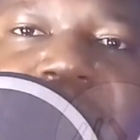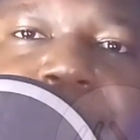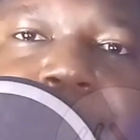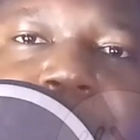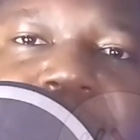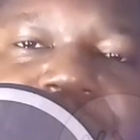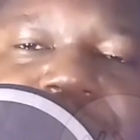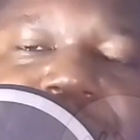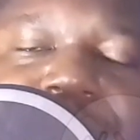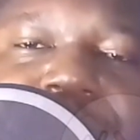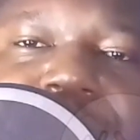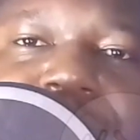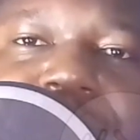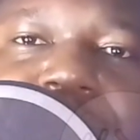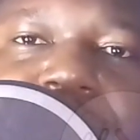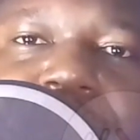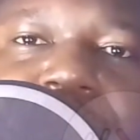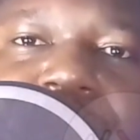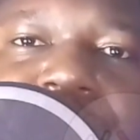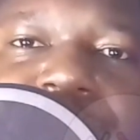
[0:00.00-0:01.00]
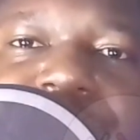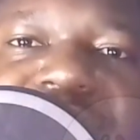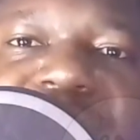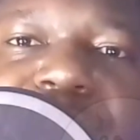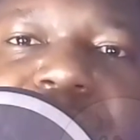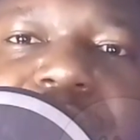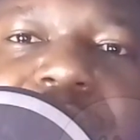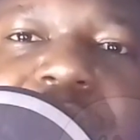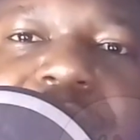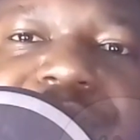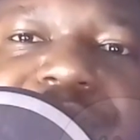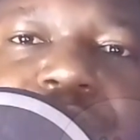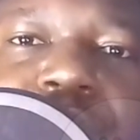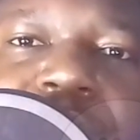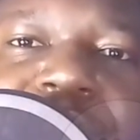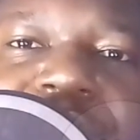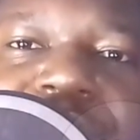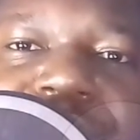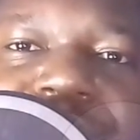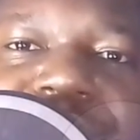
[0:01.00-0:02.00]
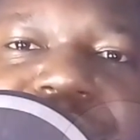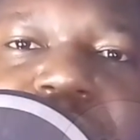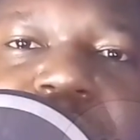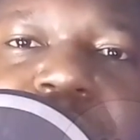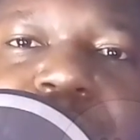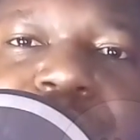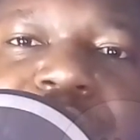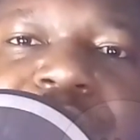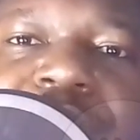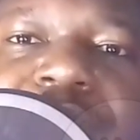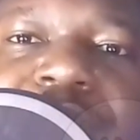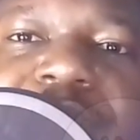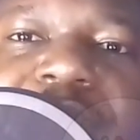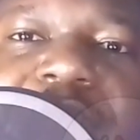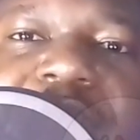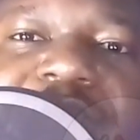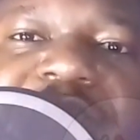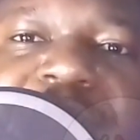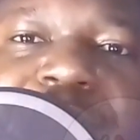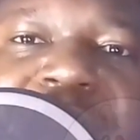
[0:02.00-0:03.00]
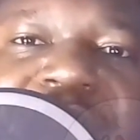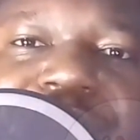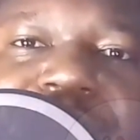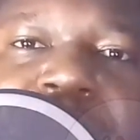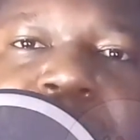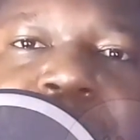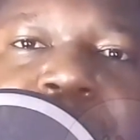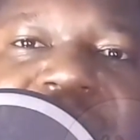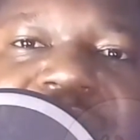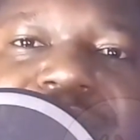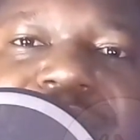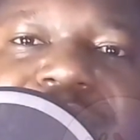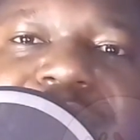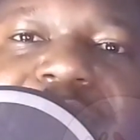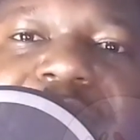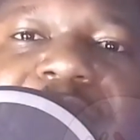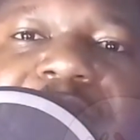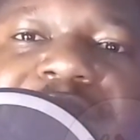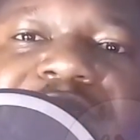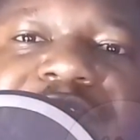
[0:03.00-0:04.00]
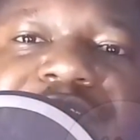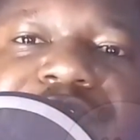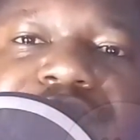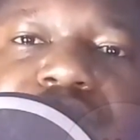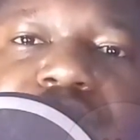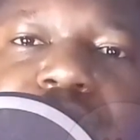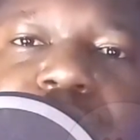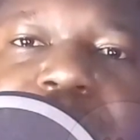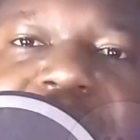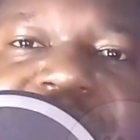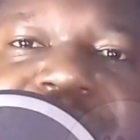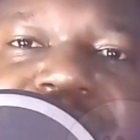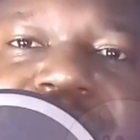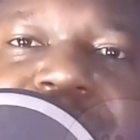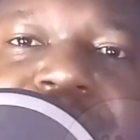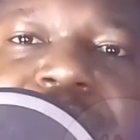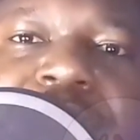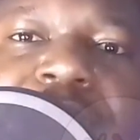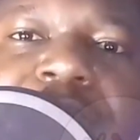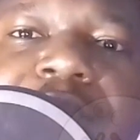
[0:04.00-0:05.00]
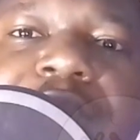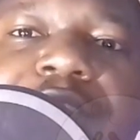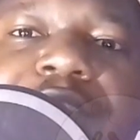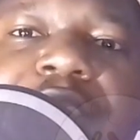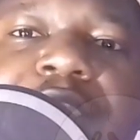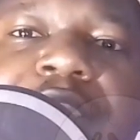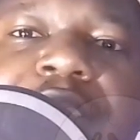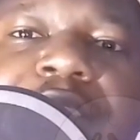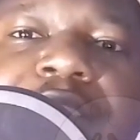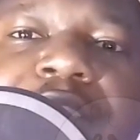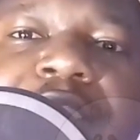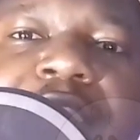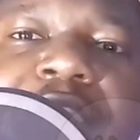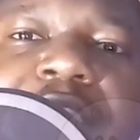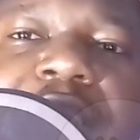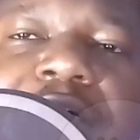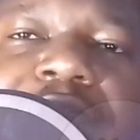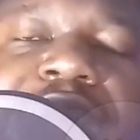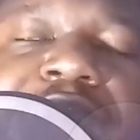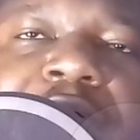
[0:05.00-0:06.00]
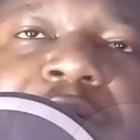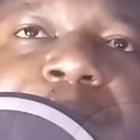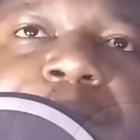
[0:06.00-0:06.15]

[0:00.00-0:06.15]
purpose. Someone has a wedding ceremony, they have a birthday party, they have a school party, they have